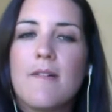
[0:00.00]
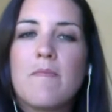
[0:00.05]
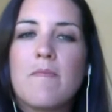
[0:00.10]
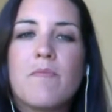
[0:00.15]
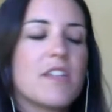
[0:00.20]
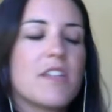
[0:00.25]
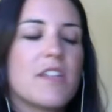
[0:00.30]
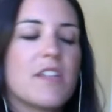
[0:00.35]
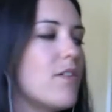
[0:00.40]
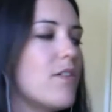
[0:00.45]

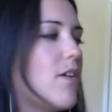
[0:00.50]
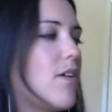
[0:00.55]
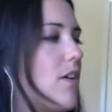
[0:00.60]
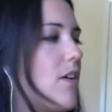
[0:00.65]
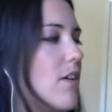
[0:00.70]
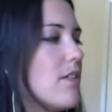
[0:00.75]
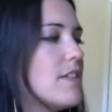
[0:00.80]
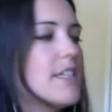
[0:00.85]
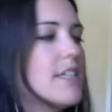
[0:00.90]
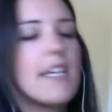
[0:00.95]
So
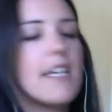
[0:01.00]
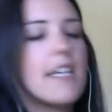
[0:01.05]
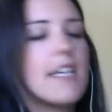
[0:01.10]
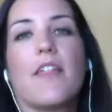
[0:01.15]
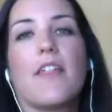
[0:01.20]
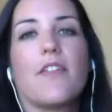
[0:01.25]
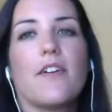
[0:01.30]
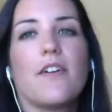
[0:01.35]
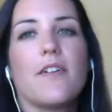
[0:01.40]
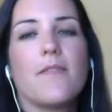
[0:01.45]

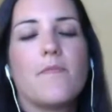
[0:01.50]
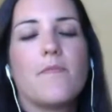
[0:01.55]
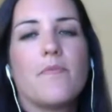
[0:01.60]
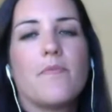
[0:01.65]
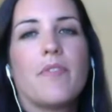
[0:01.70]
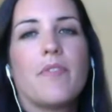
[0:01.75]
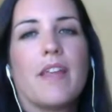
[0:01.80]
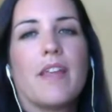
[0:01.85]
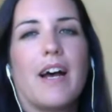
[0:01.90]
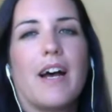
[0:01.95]
altogether,
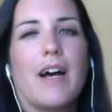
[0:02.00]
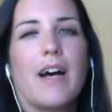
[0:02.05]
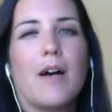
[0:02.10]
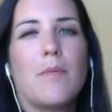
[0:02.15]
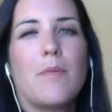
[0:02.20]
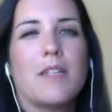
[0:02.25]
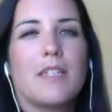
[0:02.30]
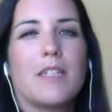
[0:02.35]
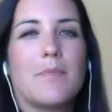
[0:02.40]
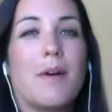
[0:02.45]

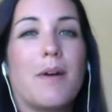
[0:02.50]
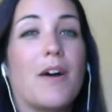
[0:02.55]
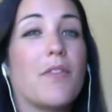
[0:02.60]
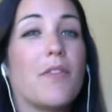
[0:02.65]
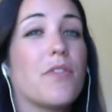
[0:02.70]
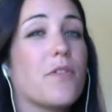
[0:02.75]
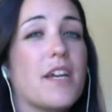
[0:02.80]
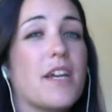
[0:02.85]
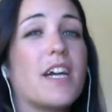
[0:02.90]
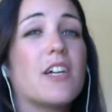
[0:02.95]
it's
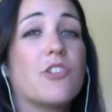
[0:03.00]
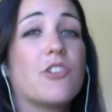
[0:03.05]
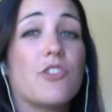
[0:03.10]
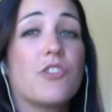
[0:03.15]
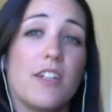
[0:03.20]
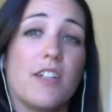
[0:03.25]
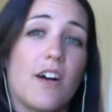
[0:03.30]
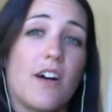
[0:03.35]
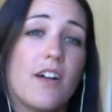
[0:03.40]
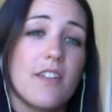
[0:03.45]
about
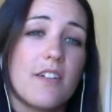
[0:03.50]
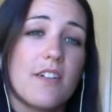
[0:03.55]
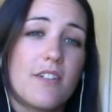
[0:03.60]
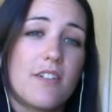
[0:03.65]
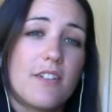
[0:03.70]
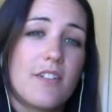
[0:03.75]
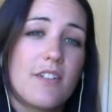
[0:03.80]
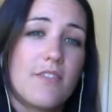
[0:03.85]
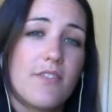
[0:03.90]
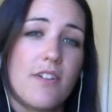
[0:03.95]

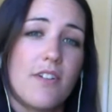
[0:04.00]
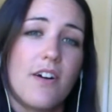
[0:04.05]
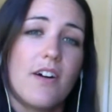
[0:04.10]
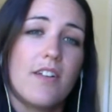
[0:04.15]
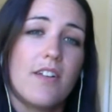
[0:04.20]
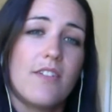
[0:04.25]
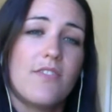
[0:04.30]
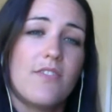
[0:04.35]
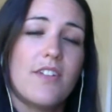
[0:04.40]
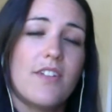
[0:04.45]
$300 for
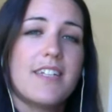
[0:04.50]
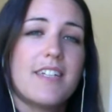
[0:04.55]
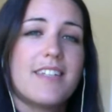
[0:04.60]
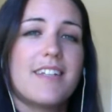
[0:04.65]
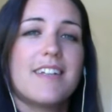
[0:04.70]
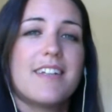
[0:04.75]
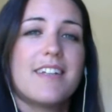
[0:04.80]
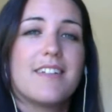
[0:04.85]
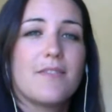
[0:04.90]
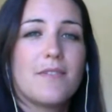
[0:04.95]
all of this
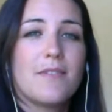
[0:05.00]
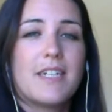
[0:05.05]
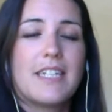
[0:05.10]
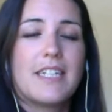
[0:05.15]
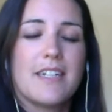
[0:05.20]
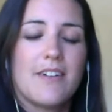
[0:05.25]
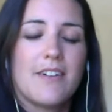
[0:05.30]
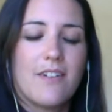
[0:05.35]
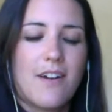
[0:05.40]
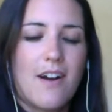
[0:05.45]
as the
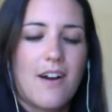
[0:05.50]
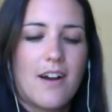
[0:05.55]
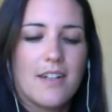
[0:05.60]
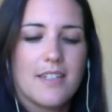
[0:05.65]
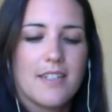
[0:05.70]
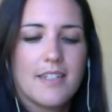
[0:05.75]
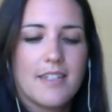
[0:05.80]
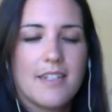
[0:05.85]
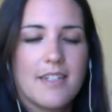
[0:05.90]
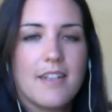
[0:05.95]
retail
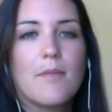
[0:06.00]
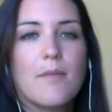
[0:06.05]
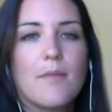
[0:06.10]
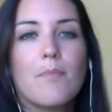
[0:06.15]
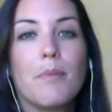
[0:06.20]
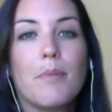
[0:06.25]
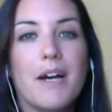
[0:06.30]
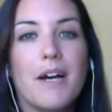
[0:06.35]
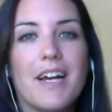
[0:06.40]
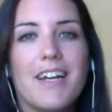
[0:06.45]
cost.
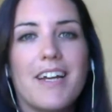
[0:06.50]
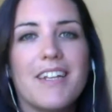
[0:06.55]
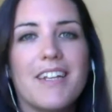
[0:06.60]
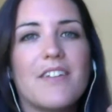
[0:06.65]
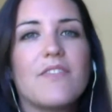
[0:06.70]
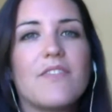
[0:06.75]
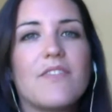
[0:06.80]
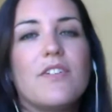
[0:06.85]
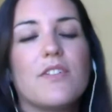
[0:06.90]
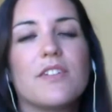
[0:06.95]
But
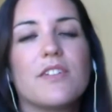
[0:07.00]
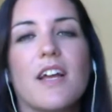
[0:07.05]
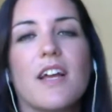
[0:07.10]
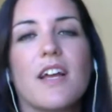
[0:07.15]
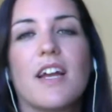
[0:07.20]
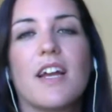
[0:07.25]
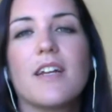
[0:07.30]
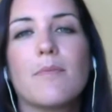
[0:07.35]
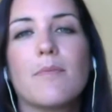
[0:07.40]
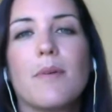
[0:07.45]
if you
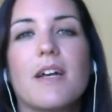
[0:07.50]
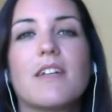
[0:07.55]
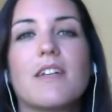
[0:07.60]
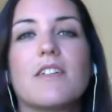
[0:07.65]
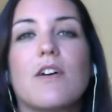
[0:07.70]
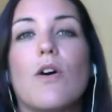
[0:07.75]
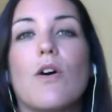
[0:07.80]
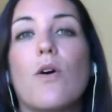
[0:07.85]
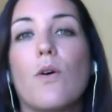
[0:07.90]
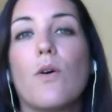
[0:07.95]
sign up as
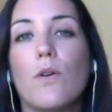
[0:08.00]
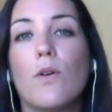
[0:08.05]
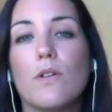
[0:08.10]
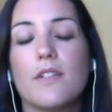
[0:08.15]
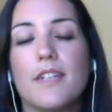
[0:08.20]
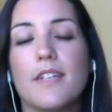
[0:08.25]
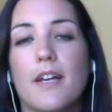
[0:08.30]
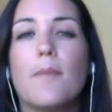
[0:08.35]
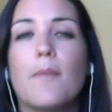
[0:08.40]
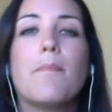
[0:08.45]
a
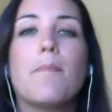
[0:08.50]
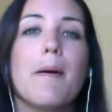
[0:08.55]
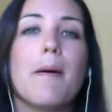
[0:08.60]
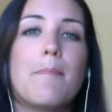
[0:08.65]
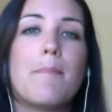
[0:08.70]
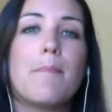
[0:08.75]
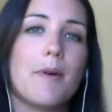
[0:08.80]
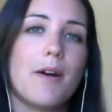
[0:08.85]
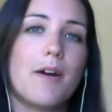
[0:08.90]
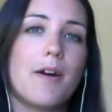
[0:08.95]
wholesale
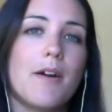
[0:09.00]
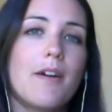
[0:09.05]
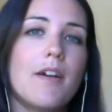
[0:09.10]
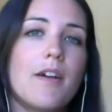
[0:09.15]
member,